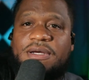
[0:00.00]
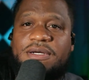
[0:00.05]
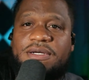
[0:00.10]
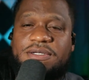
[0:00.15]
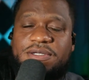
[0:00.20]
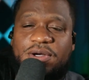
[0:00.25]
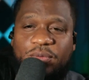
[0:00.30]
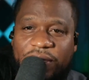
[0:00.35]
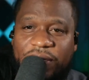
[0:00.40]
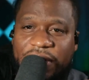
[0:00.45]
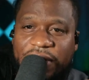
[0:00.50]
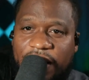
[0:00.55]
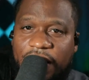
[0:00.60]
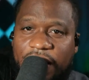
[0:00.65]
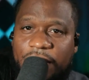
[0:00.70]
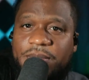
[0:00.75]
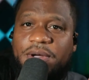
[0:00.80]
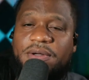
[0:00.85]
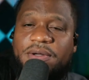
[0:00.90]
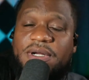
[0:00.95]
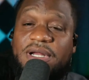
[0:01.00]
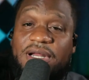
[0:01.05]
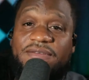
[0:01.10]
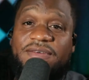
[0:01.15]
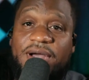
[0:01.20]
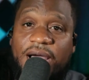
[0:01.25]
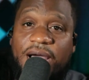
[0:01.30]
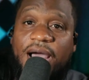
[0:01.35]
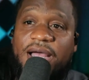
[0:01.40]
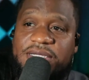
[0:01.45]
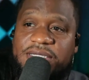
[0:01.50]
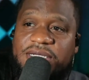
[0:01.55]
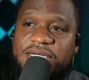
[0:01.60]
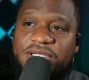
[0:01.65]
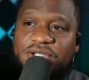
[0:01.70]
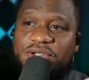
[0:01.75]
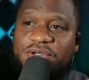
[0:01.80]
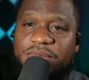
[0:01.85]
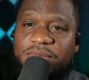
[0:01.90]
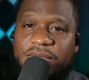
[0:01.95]
So we're not uploading enough
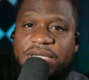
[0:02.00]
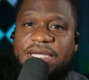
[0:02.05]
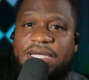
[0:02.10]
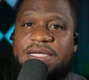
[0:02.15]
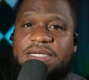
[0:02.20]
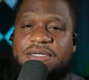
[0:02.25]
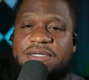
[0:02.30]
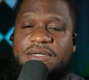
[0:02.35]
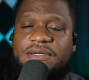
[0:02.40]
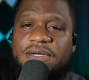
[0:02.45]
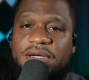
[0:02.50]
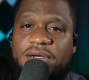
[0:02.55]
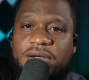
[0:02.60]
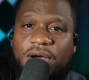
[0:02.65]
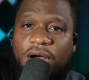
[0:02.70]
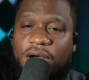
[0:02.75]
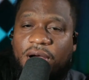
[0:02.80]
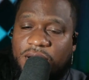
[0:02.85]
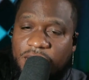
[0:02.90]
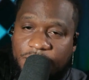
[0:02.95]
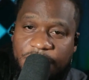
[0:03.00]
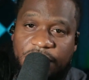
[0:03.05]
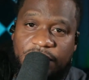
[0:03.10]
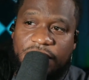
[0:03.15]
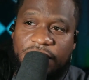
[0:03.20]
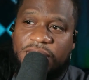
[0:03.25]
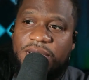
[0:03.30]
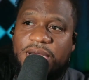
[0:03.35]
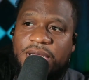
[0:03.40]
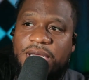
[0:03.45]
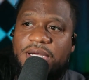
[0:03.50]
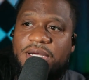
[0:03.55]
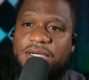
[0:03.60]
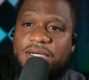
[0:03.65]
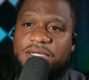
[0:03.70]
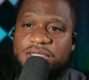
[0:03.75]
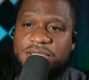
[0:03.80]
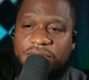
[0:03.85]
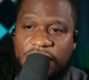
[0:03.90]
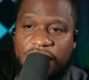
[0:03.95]
content to please our community.
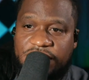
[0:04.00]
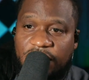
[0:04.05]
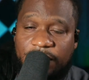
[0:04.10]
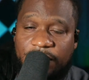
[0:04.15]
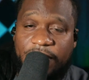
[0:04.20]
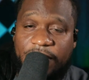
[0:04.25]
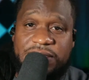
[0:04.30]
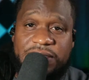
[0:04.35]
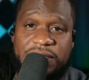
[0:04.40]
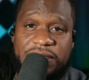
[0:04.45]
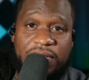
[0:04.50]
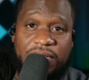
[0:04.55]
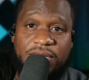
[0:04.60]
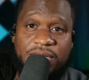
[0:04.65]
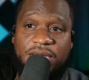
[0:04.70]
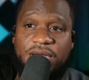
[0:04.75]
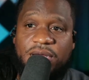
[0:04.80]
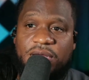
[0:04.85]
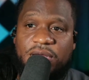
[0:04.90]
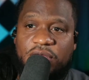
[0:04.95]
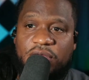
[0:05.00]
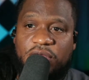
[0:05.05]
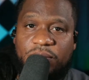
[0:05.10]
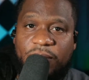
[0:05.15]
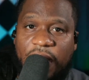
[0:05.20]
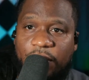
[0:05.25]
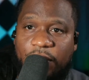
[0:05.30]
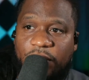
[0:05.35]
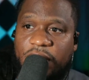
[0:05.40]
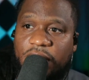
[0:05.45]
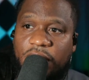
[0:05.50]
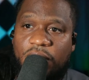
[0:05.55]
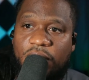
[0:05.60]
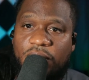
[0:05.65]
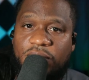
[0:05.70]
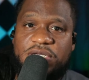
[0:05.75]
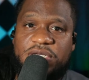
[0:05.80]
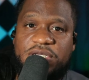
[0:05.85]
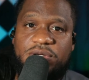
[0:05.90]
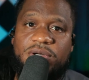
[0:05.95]
So I told him, I said, you might want to go
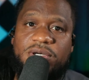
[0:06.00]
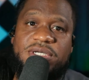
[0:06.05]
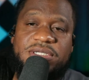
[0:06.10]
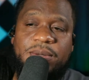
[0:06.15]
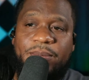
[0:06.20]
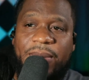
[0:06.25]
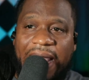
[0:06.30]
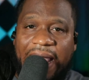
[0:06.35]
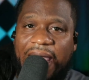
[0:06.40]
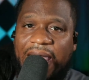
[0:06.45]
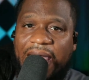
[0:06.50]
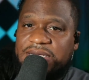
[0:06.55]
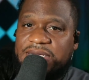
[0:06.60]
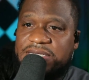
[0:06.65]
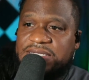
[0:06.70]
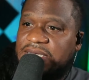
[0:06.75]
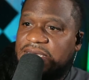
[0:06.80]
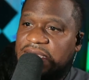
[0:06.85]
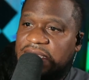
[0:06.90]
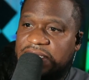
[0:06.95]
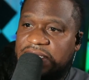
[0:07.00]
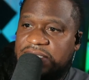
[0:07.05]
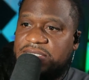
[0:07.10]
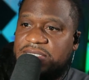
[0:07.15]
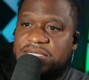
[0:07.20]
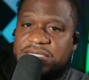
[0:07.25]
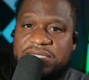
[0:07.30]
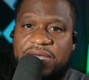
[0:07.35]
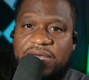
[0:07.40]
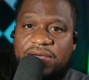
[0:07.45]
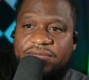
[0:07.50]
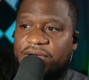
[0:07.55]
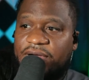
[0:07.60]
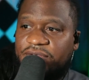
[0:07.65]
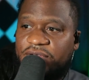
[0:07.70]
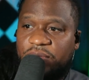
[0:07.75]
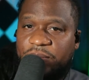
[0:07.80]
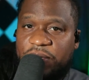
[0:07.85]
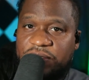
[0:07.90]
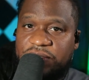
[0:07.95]
to doing some behind the scenes stuff of
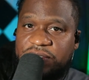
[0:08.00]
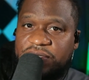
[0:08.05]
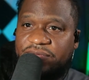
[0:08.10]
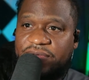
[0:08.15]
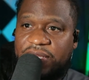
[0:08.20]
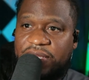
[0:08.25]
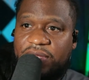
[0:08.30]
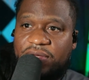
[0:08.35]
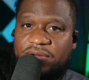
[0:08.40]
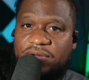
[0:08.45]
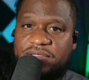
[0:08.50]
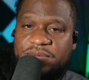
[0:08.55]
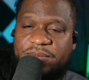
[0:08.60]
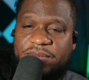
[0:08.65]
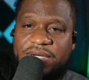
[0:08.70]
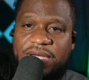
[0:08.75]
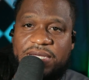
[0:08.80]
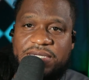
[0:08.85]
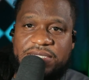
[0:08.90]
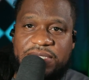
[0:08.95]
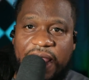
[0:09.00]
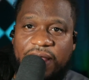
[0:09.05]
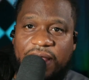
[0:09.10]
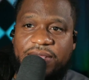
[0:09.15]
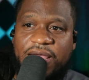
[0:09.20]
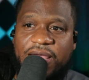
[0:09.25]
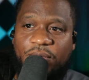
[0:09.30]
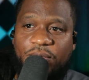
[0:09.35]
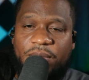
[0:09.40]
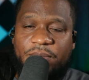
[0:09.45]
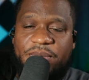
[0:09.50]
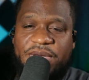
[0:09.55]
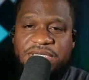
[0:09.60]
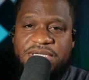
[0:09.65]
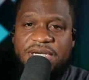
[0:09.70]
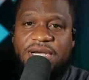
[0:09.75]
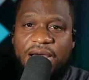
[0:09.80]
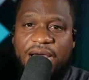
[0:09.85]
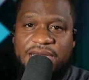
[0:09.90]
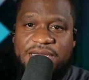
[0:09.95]
your music videos, because now that one piece
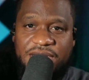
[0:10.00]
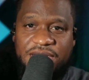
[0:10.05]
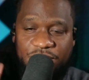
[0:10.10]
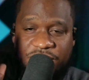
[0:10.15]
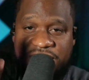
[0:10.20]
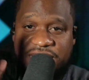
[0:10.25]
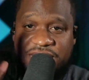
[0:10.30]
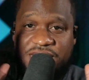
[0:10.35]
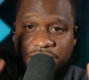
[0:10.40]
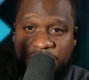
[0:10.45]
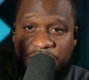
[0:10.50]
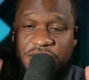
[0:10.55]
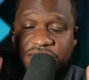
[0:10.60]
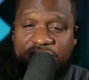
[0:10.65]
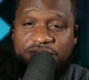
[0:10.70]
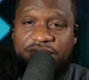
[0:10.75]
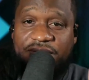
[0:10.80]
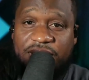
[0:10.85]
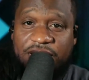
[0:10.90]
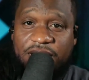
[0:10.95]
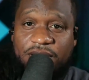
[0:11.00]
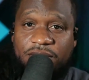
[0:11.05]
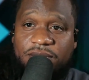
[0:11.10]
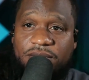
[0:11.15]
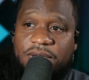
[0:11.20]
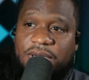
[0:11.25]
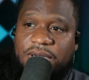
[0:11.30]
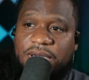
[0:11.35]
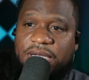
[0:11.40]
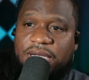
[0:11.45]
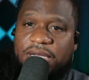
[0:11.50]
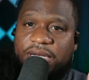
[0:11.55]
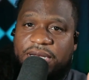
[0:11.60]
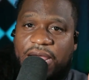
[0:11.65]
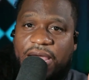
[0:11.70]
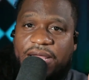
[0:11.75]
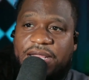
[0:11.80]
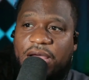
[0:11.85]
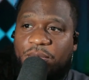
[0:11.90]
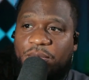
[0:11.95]
of content, which is a music video,
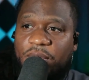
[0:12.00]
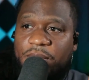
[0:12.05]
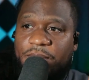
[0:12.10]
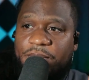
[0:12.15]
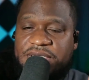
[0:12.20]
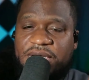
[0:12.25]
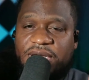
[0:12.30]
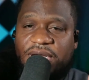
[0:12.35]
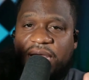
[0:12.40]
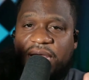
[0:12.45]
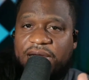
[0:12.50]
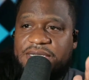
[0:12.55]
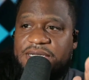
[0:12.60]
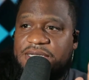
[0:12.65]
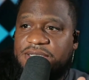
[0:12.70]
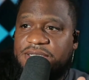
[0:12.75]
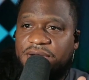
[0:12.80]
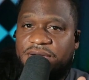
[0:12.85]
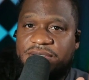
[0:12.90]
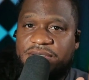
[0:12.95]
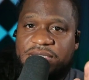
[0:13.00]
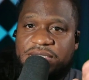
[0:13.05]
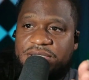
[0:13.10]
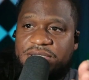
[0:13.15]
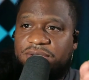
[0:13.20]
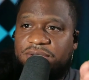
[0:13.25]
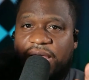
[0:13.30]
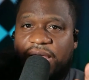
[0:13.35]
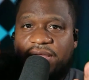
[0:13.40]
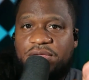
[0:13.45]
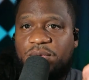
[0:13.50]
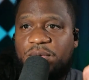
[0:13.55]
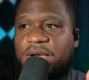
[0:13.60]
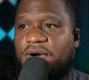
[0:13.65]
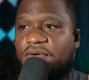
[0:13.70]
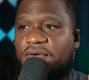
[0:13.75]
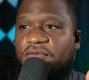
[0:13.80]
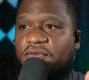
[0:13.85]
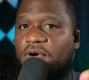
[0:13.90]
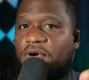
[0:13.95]
now that one piece of content turns into like 3
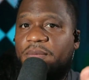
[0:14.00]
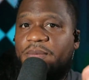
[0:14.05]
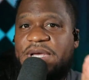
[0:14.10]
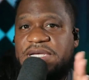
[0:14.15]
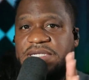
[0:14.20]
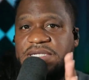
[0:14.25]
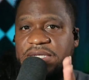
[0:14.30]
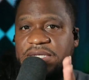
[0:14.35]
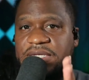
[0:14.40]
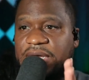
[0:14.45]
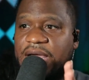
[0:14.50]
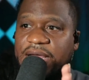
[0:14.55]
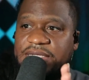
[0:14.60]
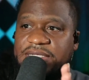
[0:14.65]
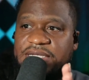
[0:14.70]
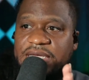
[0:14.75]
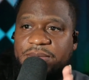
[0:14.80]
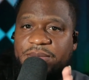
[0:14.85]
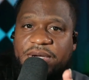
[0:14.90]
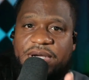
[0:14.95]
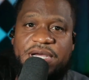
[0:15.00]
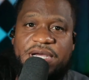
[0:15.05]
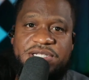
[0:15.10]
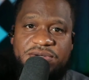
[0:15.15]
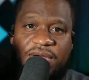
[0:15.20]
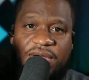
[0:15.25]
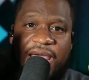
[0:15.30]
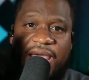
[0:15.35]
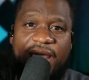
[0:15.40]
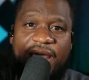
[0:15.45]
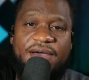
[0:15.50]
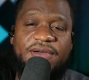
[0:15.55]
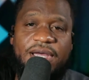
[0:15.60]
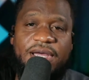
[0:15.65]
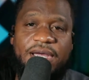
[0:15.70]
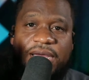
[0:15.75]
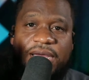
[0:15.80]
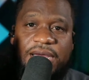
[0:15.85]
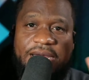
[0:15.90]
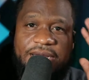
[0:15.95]
or 4 pieces of content, because you have
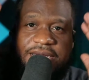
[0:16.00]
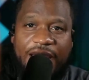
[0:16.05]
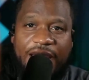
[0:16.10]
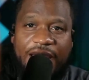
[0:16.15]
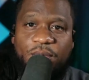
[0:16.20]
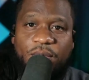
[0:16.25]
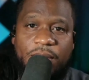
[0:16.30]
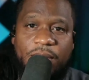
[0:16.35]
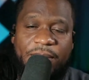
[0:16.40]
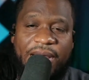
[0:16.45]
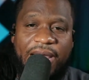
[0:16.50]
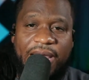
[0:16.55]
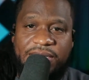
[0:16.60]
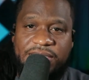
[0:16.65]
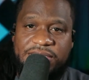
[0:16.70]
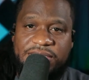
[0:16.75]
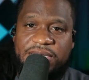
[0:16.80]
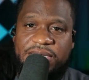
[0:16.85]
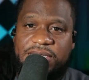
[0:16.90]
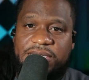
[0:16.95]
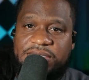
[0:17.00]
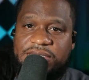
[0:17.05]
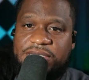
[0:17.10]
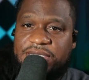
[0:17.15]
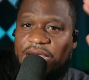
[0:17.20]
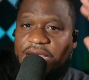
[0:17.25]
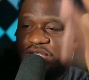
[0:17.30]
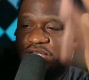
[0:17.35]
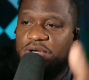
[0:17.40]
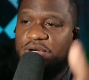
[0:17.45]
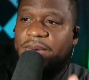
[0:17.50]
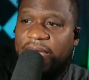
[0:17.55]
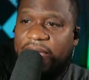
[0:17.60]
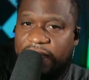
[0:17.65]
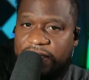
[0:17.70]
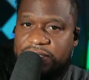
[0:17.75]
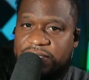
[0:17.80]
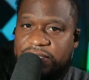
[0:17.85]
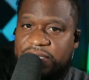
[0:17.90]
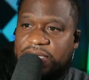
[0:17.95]
day one behind the scenes, day two
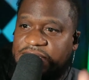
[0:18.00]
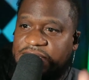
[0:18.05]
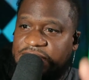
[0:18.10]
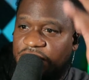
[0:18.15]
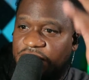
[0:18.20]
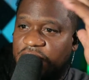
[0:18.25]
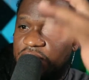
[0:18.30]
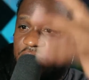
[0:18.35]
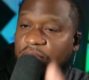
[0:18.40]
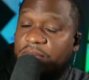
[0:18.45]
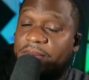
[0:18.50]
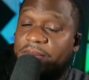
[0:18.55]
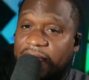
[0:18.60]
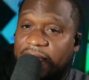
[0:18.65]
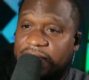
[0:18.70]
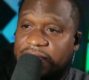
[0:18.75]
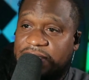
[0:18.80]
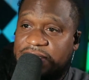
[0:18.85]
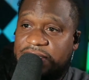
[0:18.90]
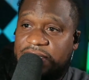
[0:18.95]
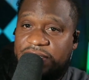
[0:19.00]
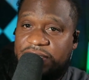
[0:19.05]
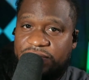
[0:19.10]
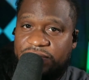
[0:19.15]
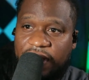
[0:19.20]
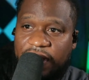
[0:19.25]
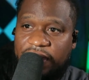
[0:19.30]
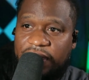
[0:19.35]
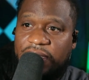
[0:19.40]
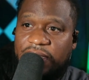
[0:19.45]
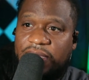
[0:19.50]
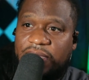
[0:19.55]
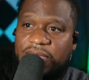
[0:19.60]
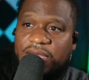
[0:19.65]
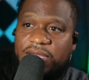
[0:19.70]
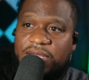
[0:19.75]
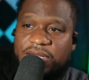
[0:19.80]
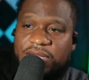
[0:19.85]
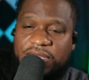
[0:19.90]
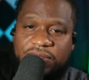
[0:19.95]
behind the scenes, day three behind the scenes, right?
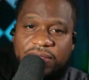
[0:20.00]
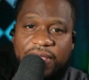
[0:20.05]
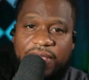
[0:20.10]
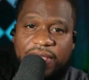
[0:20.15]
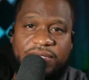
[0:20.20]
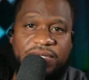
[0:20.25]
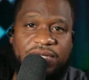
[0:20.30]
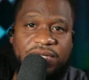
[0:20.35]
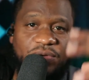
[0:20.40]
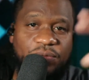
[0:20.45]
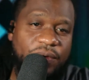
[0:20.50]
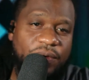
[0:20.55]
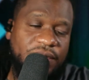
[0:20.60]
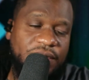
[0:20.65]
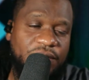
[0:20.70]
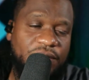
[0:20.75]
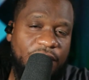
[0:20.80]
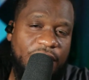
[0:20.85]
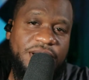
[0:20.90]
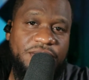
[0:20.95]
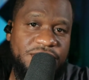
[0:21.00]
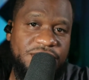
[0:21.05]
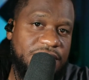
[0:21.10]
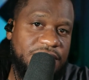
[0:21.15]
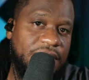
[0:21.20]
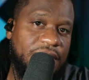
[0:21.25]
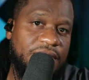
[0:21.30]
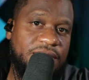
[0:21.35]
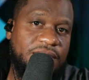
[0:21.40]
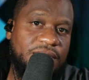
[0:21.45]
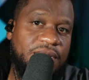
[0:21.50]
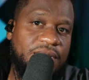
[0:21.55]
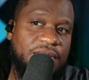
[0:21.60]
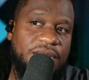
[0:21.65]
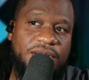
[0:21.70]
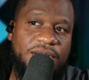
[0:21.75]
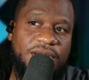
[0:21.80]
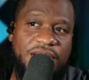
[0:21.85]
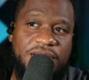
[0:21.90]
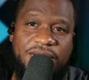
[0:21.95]
Then you have the director's cut.
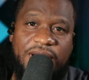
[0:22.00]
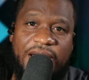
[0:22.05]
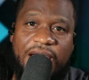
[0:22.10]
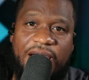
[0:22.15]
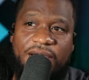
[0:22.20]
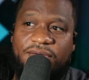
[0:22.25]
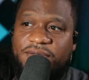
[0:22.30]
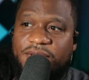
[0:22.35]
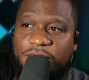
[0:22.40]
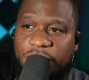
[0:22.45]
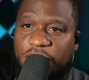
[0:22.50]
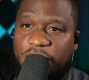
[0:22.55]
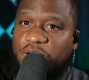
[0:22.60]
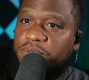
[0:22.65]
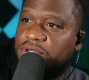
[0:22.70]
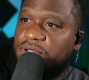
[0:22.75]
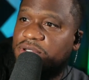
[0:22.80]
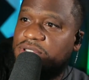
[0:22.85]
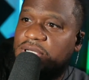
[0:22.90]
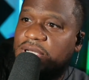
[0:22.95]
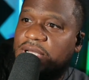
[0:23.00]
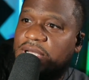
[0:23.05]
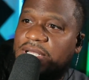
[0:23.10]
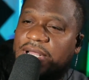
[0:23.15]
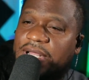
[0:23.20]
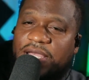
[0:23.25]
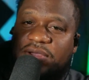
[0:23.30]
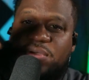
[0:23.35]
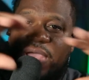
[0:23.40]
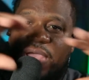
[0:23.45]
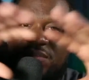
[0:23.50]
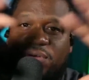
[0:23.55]
Then you have the bloopers. Like, you have